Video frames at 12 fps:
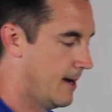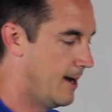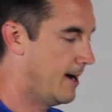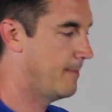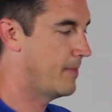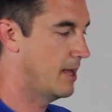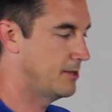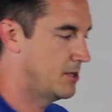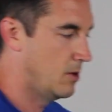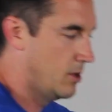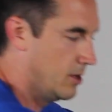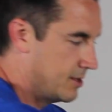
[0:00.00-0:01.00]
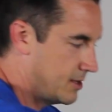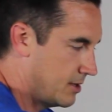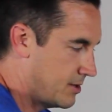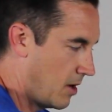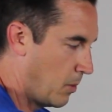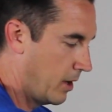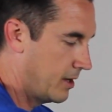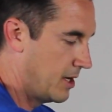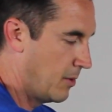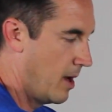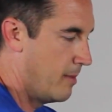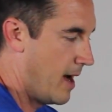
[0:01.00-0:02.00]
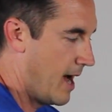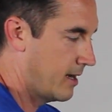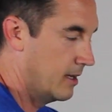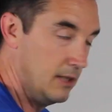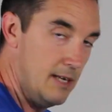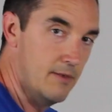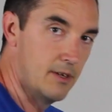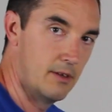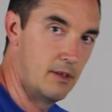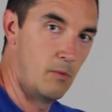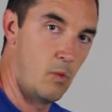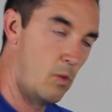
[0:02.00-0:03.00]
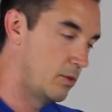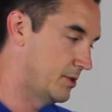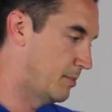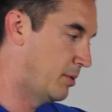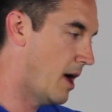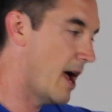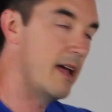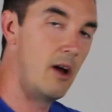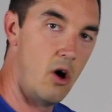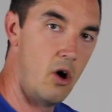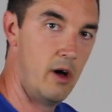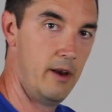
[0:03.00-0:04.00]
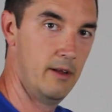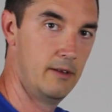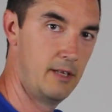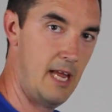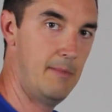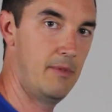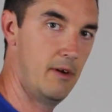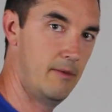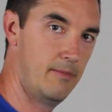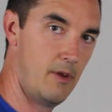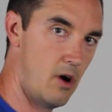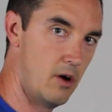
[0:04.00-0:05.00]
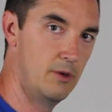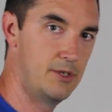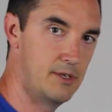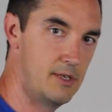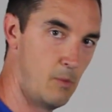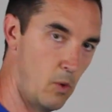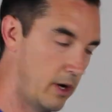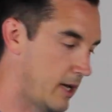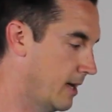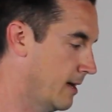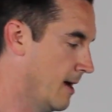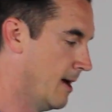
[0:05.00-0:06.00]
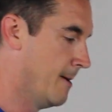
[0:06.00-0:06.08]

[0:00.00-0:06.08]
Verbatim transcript: Um, and so you're just gonna start working your way back. Leave the, the supply on. Keep the, the R O system working.